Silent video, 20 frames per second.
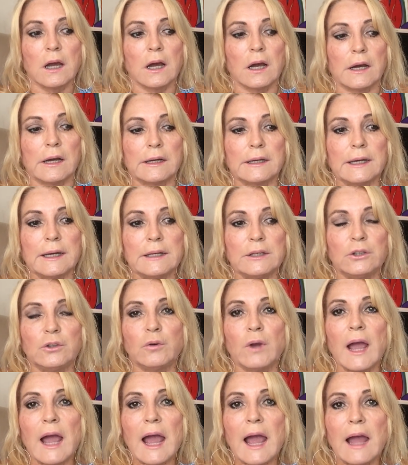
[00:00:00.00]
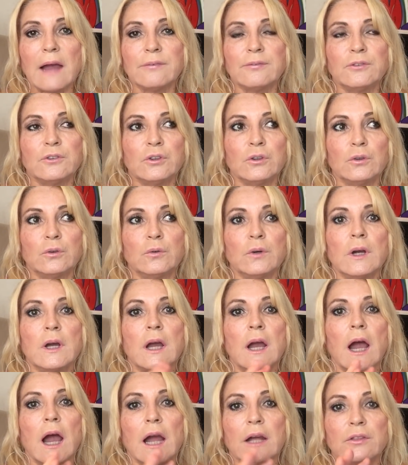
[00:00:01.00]
Uh, and you have to,
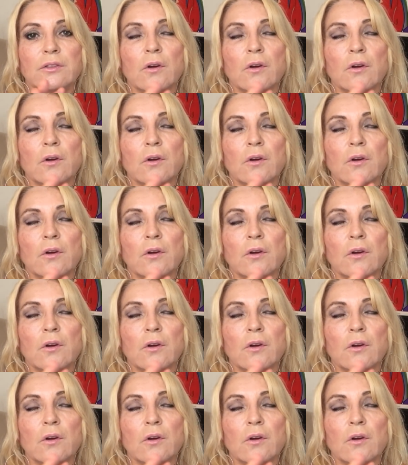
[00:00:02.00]
I